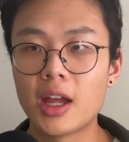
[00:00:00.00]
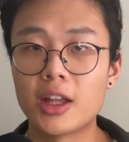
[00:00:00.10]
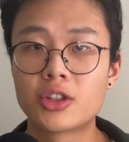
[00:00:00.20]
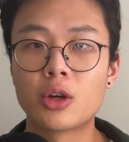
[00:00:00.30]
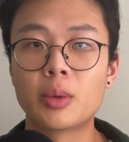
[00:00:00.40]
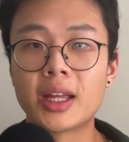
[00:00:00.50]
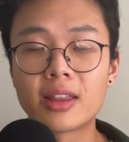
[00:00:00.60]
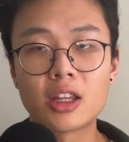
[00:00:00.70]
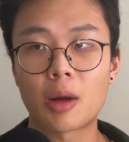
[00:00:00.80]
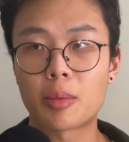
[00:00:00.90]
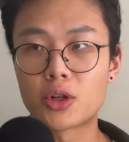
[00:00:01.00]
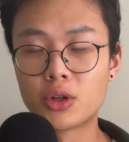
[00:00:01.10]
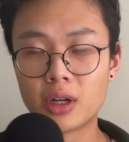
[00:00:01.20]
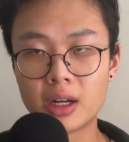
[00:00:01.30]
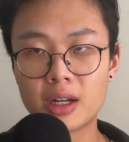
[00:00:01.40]
And so we get the
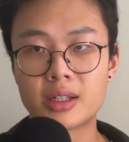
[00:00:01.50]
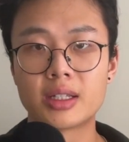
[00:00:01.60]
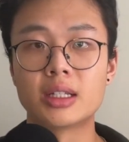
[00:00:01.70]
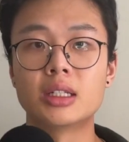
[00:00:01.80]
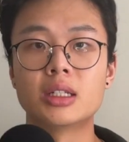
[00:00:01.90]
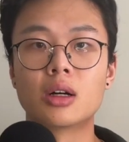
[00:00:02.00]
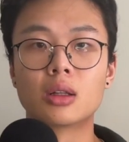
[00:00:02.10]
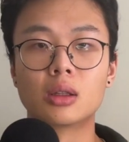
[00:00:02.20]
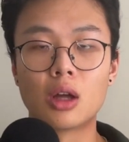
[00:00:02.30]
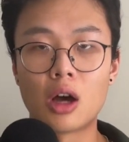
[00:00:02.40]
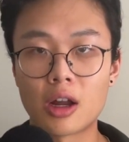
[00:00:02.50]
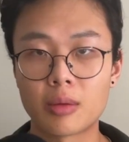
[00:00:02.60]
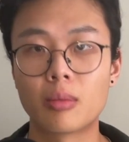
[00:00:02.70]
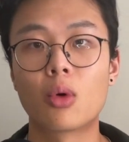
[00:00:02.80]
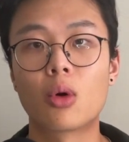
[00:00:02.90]
opportunity to see a
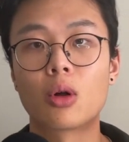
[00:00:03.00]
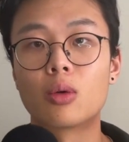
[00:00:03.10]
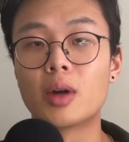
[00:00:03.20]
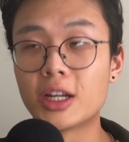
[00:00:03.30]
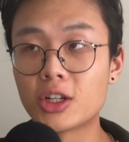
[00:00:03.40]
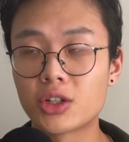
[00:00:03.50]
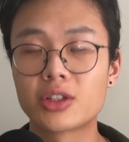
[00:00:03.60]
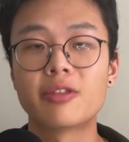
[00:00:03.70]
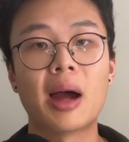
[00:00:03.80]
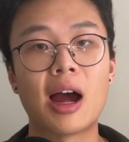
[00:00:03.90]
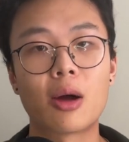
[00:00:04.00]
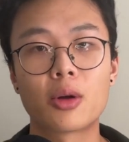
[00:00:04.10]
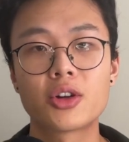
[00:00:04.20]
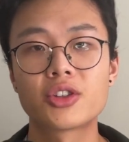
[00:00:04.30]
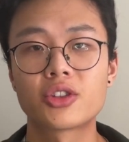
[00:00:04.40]
lot more ranges of
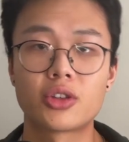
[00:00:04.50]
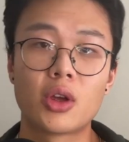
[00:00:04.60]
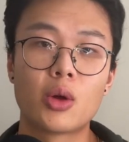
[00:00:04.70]
powers,